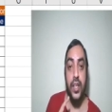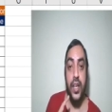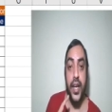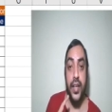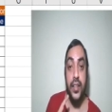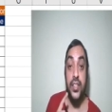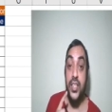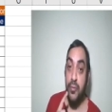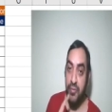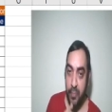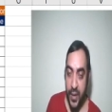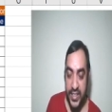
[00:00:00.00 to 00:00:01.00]
and some
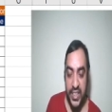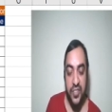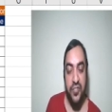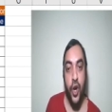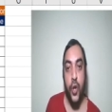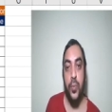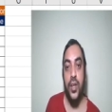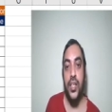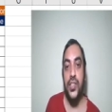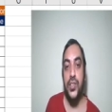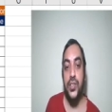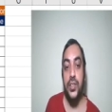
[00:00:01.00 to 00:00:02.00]
basic
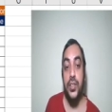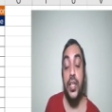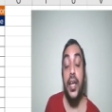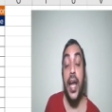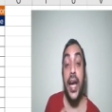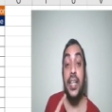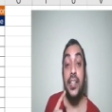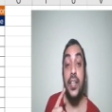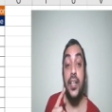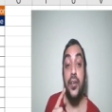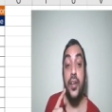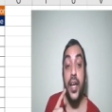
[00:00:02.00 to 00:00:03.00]
formulas and
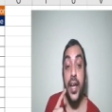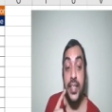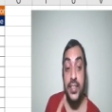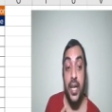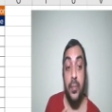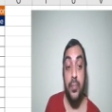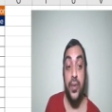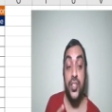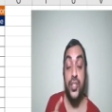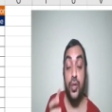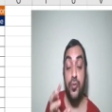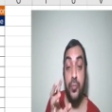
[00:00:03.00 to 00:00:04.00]

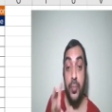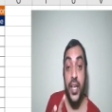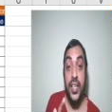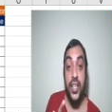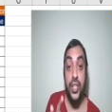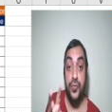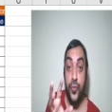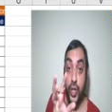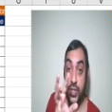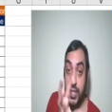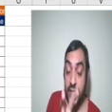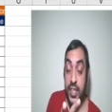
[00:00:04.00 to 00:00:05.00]
examples of betas for
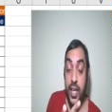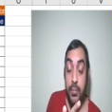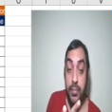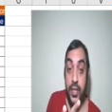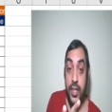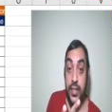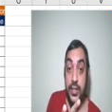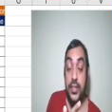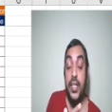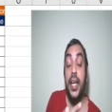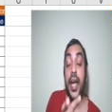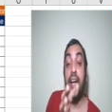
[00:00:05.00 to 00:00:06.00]
certain companies,
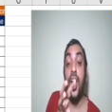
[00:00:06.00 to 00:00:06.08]
and